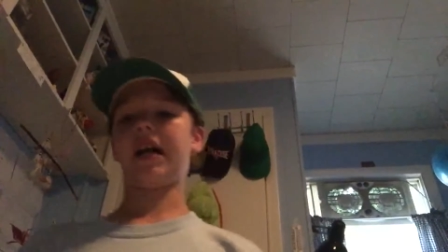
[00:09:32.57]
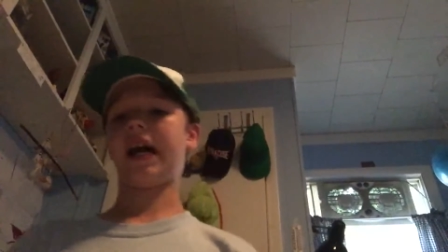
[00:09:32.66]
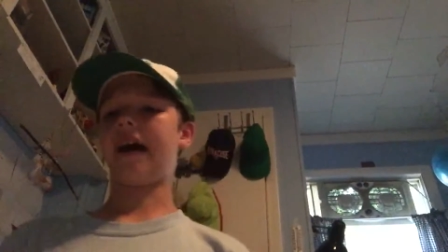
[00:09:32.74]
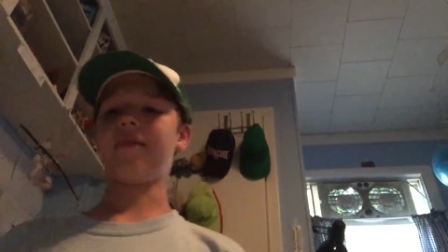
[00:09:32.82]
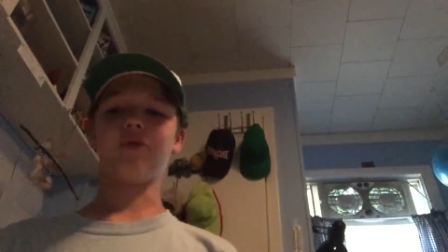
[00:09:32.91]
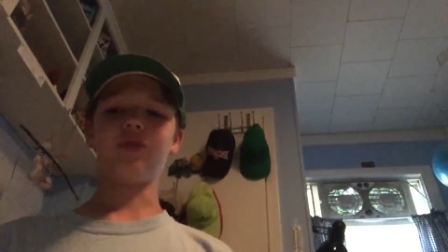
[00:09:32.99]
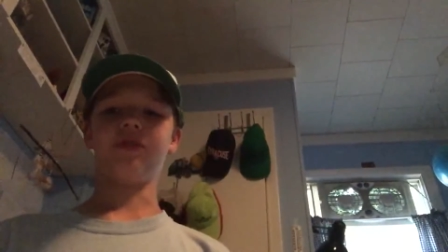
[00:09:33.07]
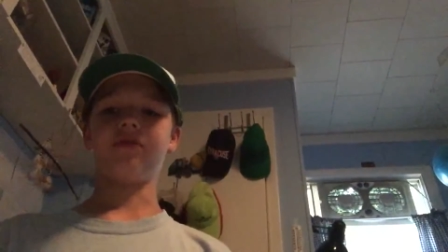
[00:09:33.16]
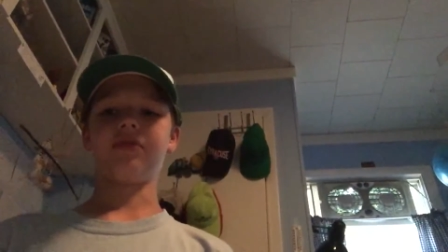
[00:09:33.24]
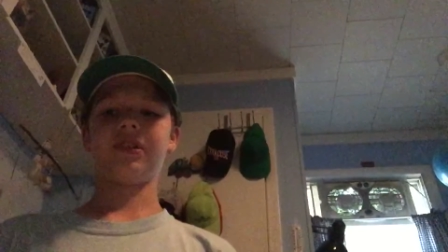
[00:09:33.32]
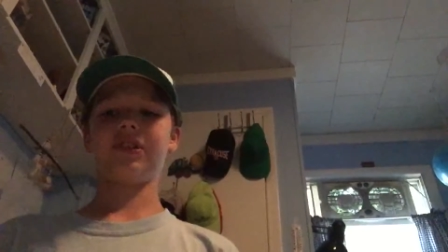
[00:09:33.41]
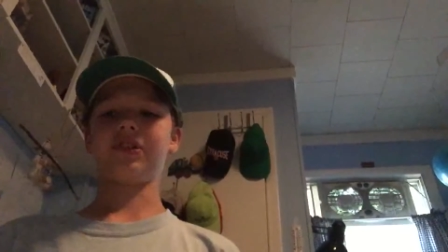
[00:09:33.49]
I have one.
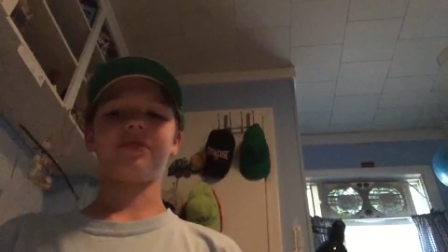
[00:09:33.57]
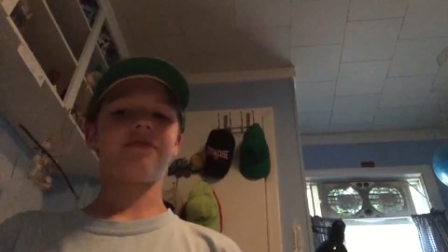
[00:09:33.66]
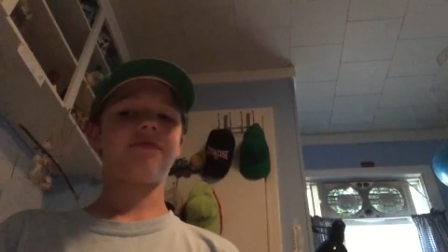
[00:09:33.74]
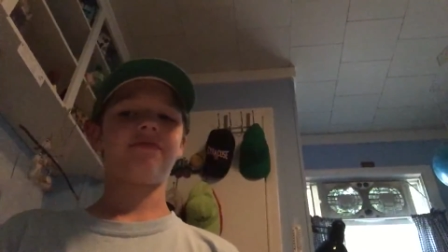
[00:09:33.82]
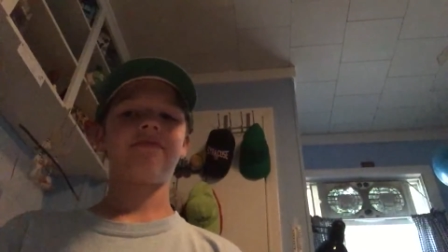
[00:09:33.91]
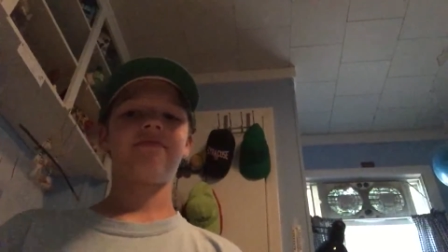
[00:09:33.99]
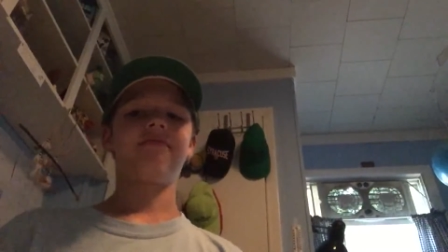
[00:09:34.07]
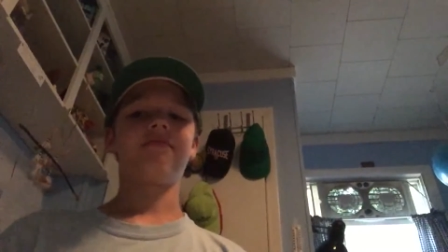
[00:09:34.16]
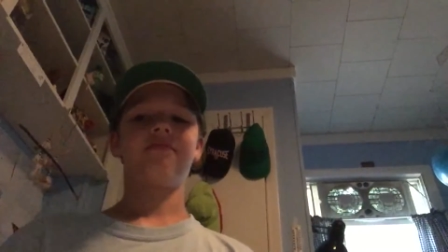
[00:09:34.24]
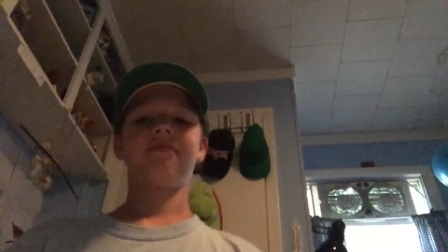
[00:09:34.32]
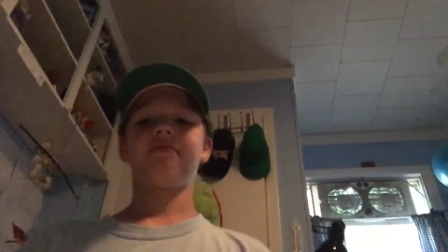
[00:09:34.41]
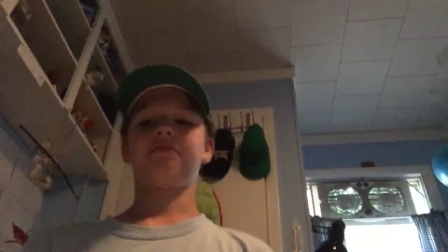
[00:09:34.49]
Or
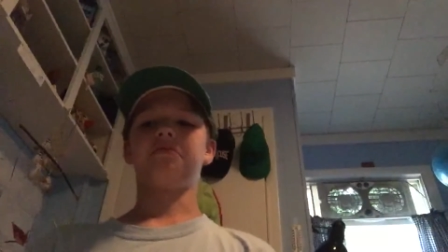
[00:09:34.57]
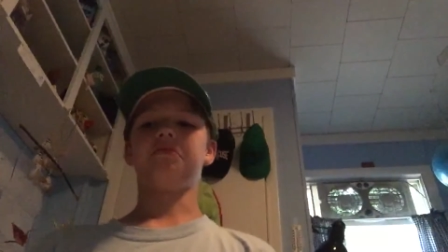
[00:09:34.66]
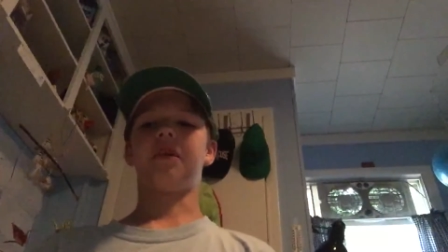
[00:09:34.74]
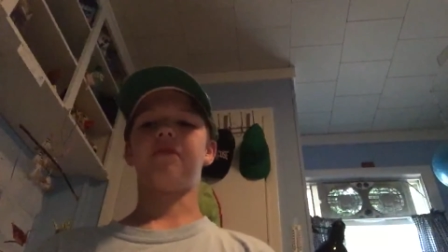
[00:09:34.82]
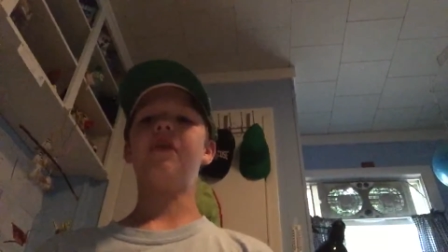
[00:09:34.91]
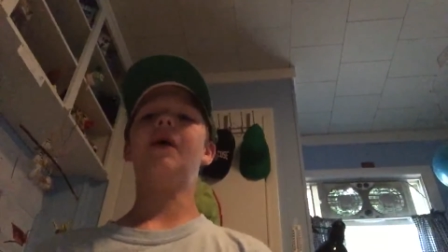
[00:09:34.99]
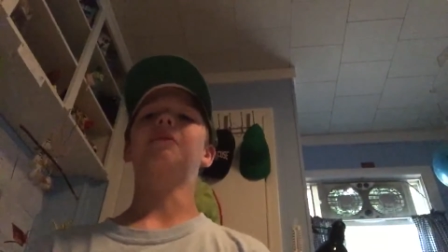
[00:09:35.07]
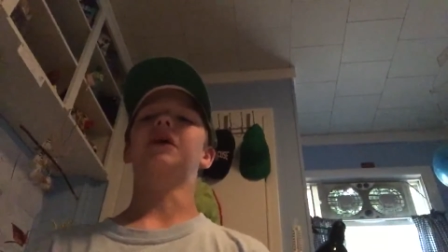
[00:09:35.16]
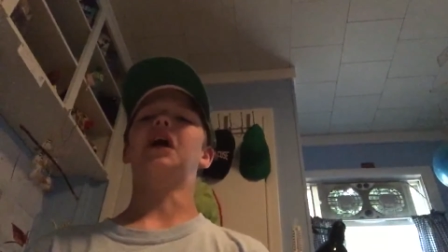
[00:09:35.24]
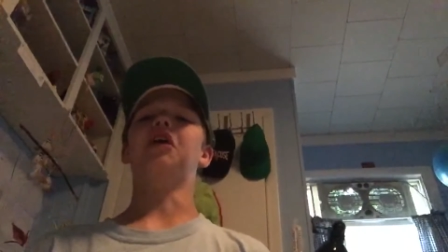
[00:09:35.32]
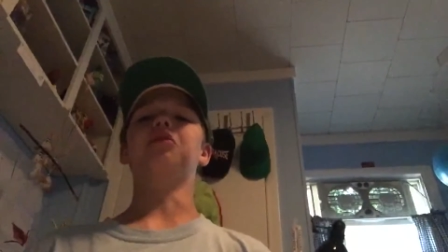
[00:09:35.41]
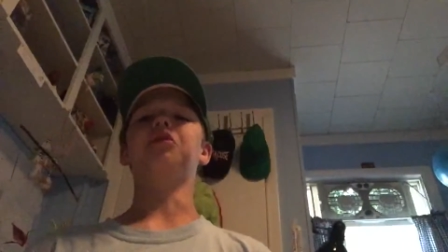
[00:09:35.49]
my
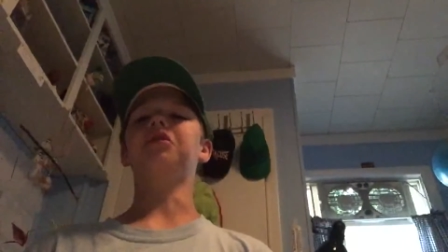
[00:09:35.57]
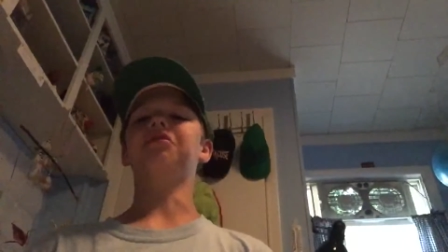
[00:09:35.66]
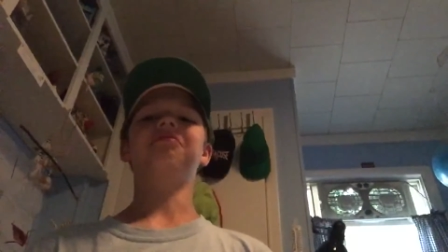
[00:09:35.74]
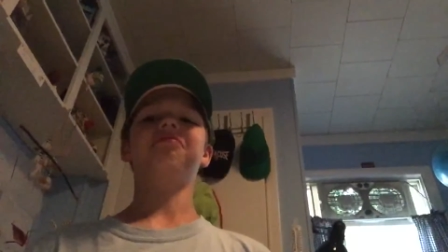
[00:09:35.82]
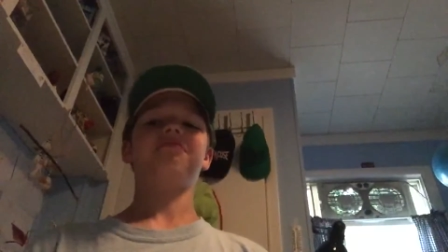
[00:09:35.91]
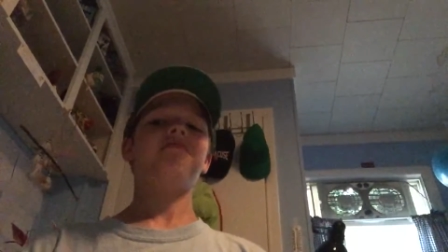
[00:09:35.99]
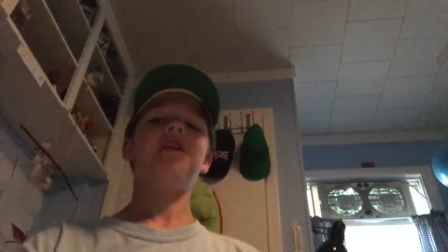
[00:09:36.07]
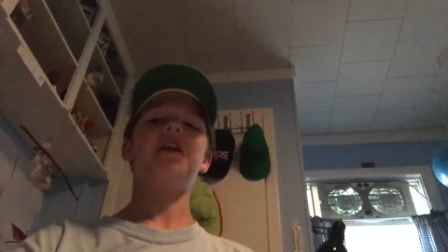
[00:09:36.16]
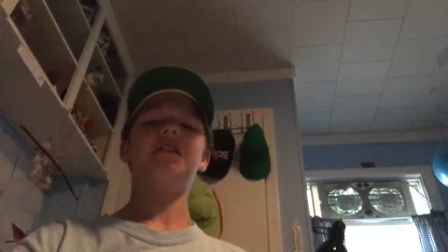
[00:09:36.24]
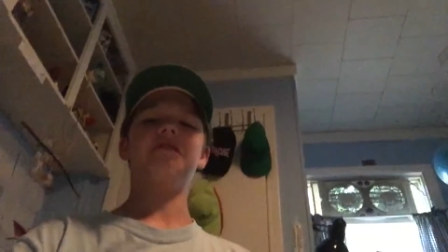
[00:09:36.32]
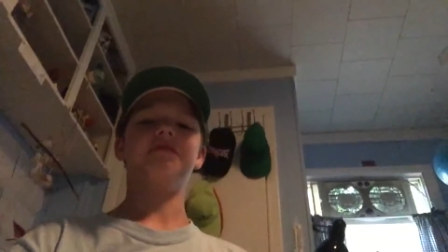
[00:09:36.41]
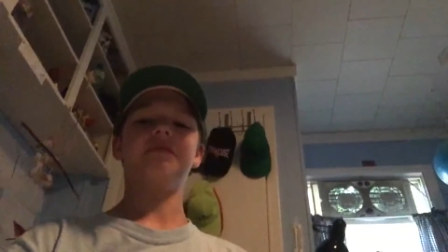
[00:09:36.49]
family has one.
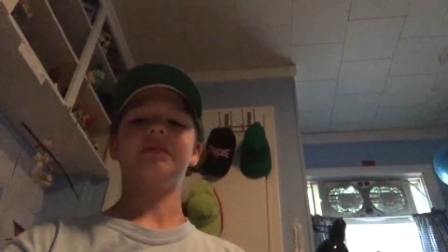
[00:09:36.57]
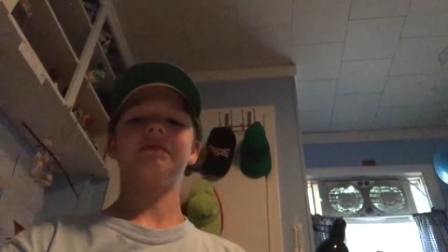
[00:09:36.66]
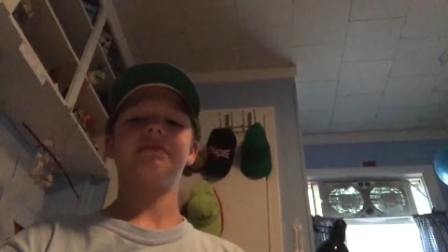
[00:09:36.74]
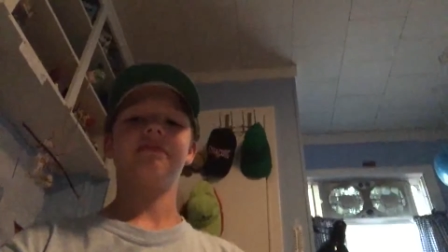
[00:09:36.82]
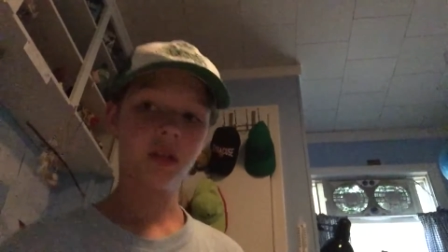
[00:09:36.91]
I don't know.